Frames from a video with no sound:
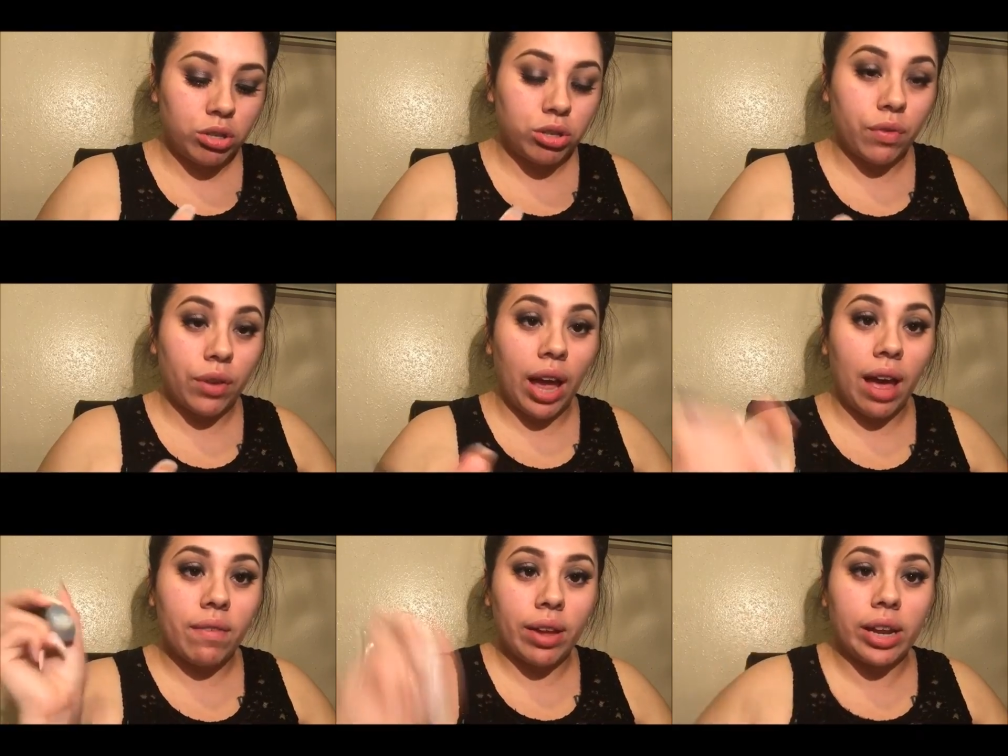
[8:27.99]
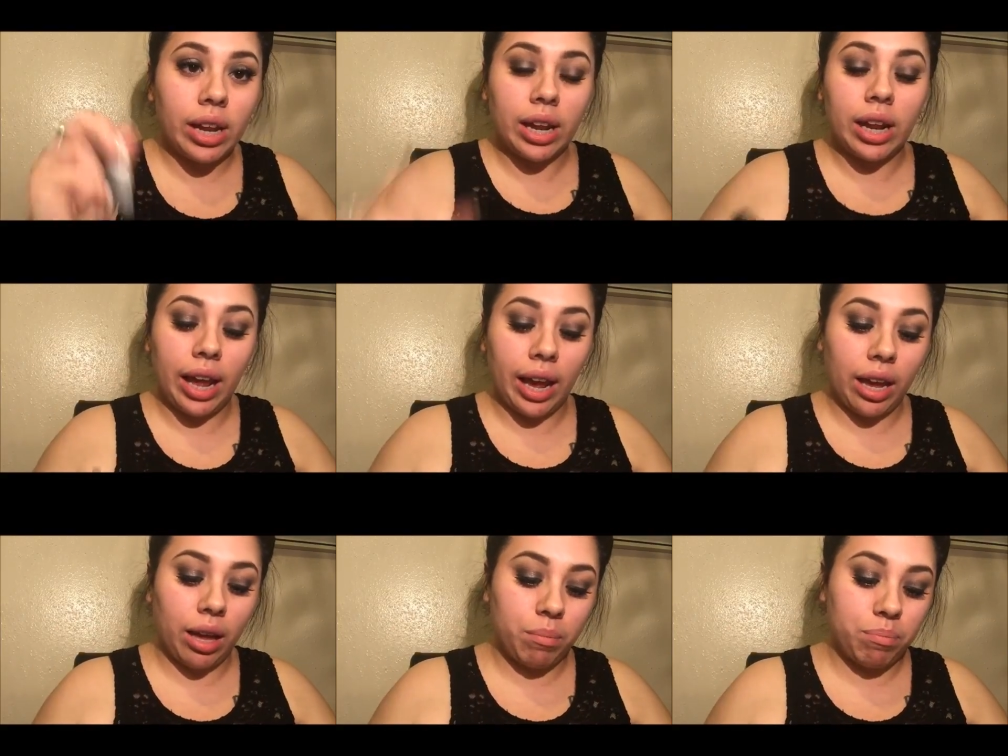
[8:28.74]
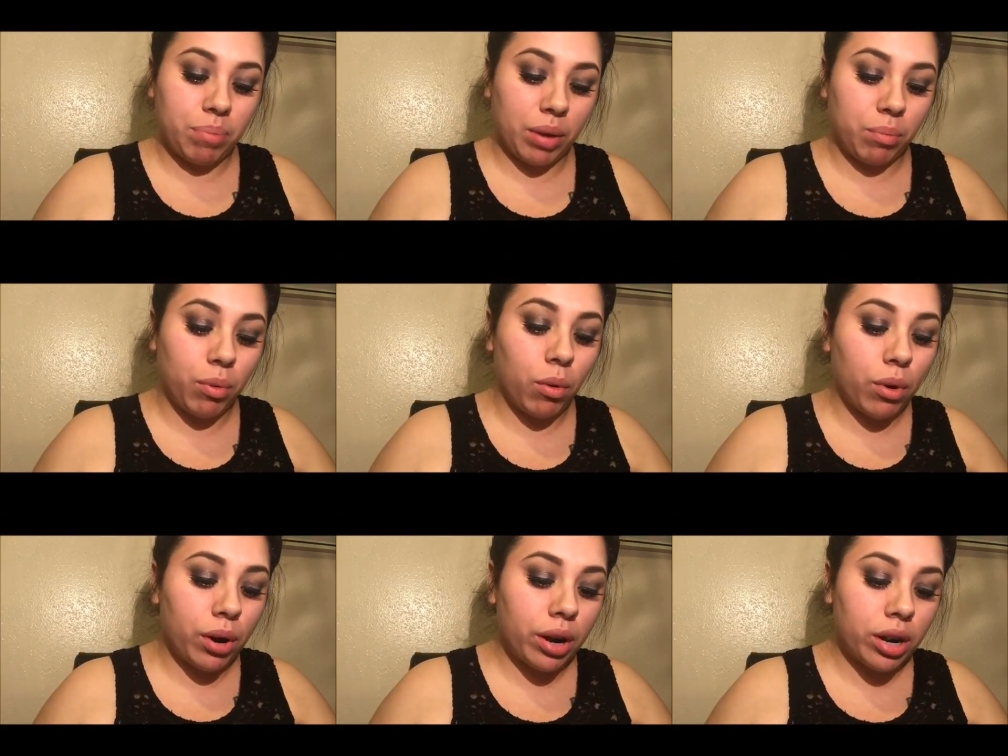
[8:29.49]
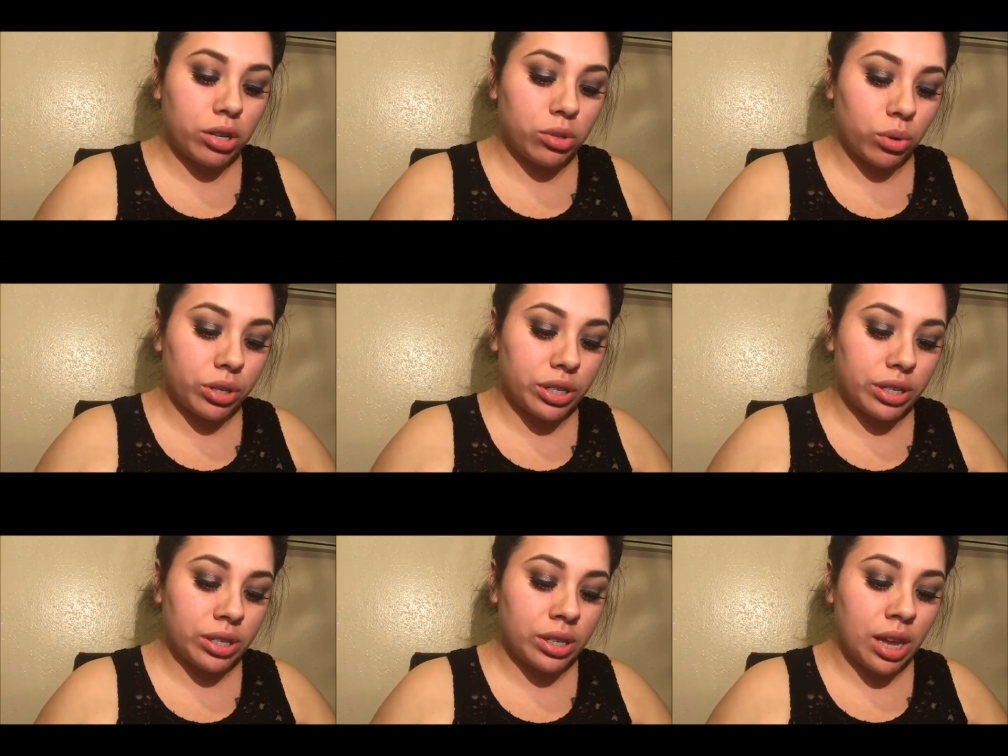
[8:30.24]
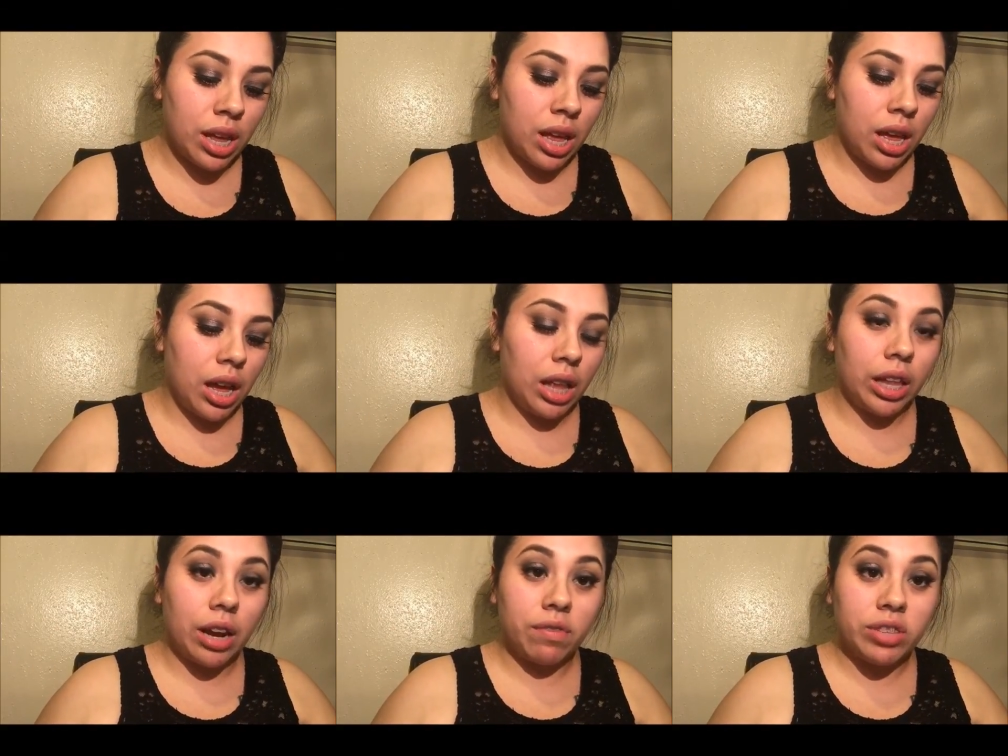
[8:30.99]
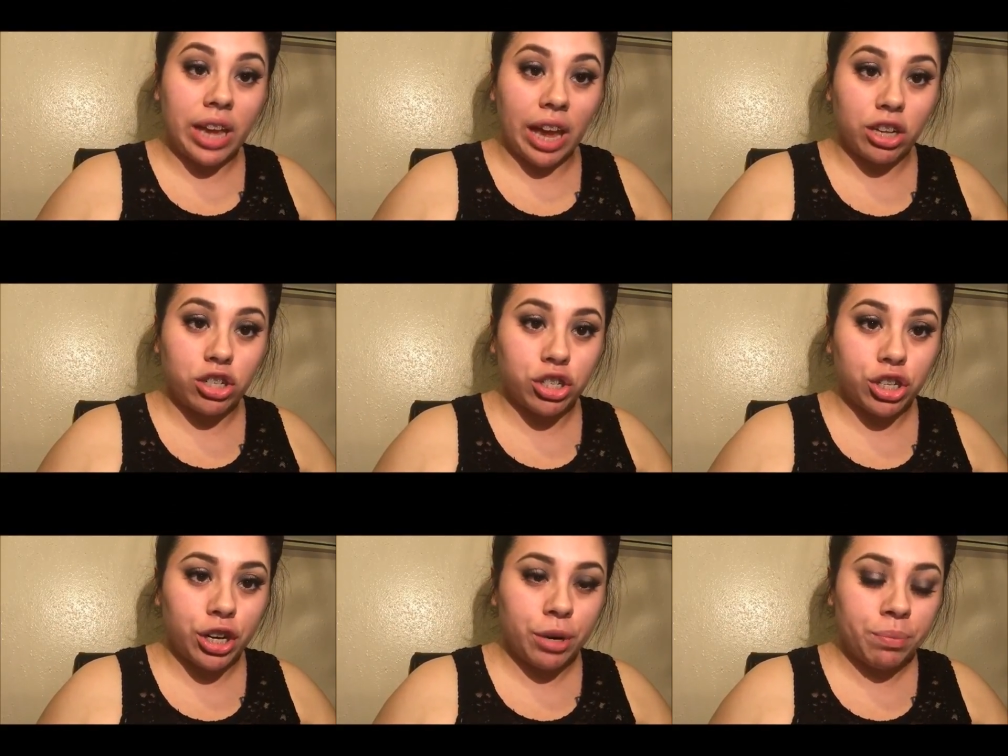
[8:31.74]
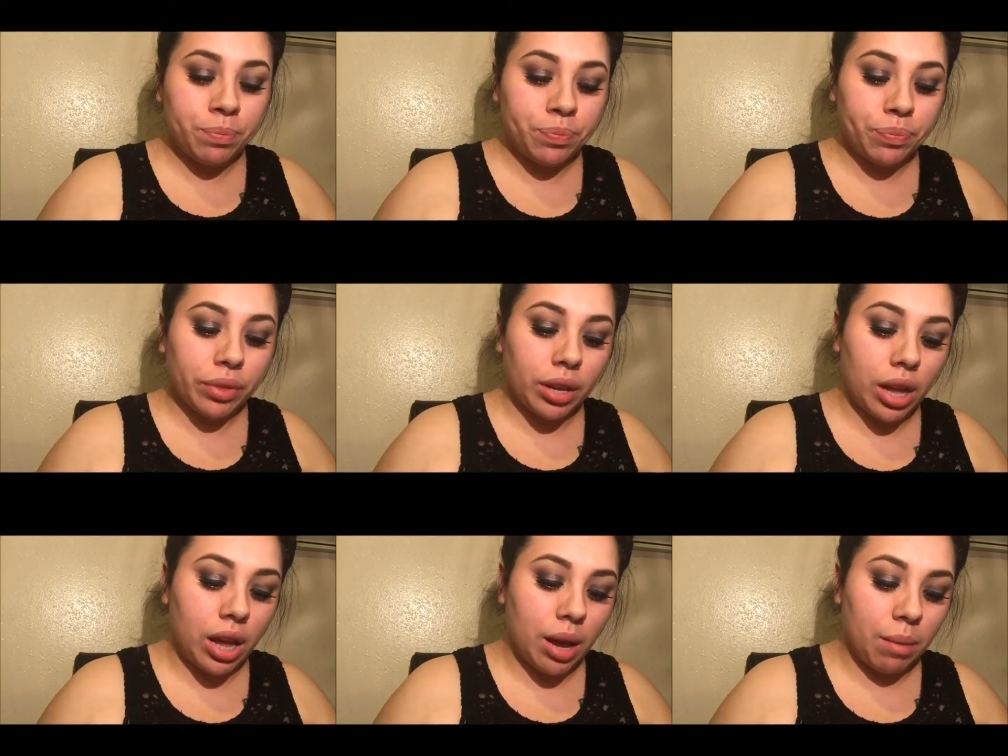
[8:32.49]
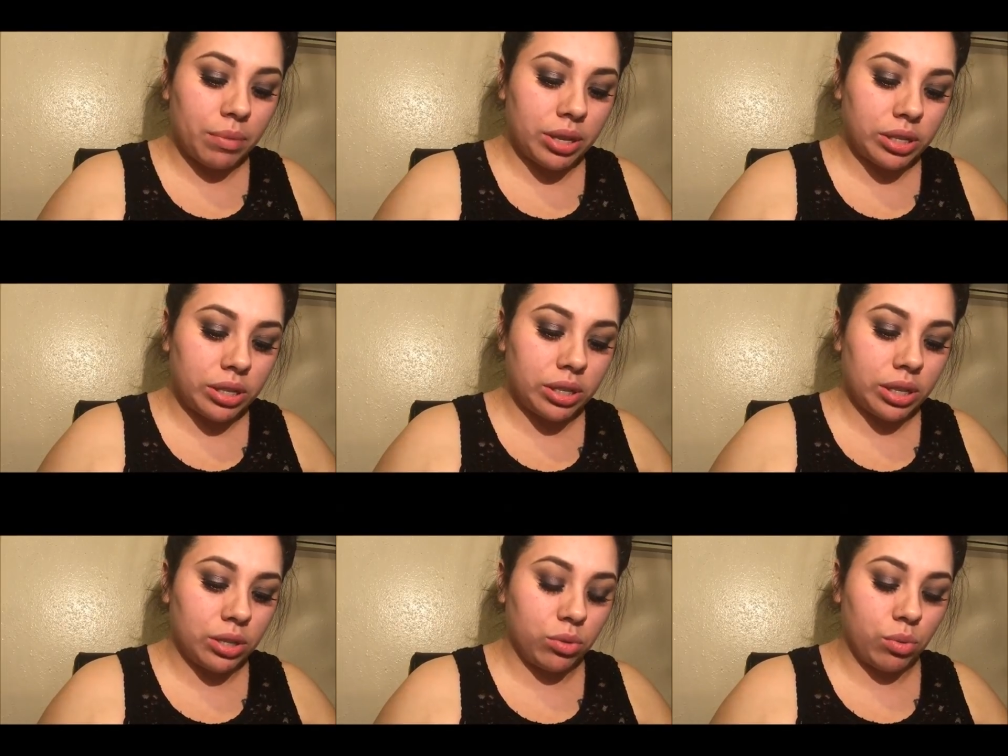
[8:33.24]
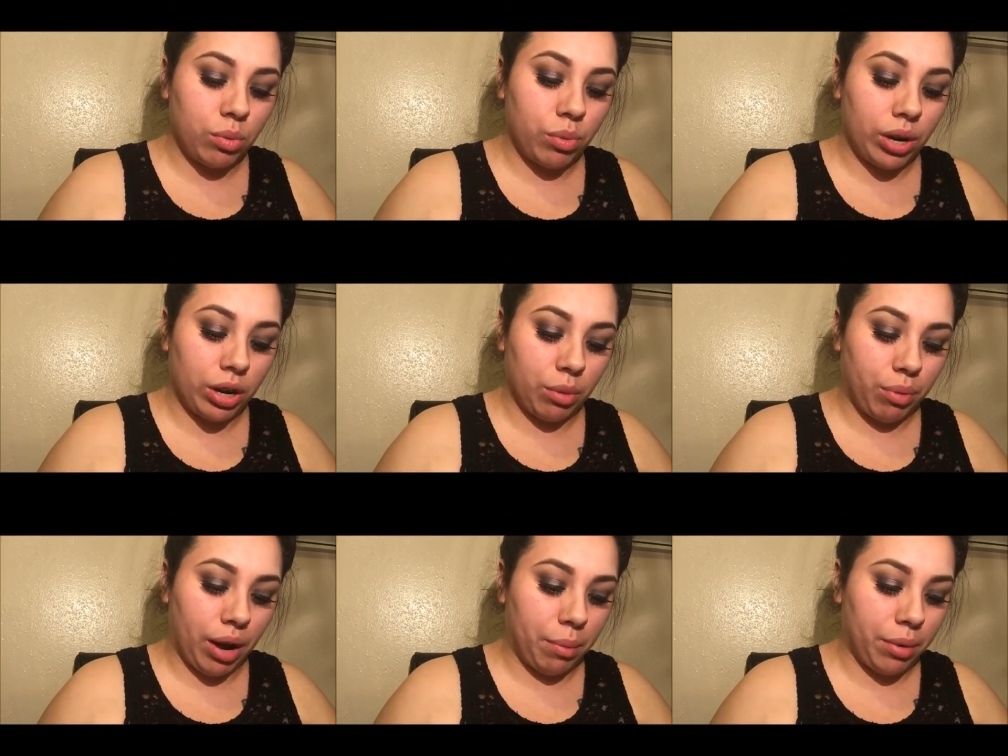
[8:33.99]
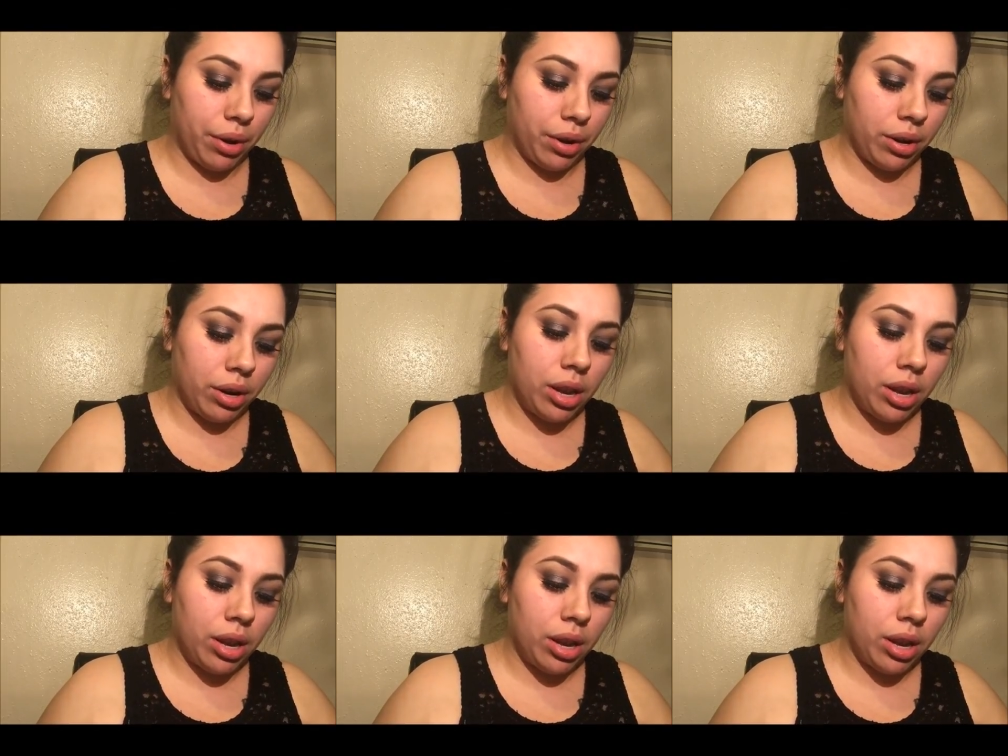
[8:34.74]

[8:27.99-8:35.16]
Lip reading: So if you have any like big pores or just a lot of texture, this is a really good primer.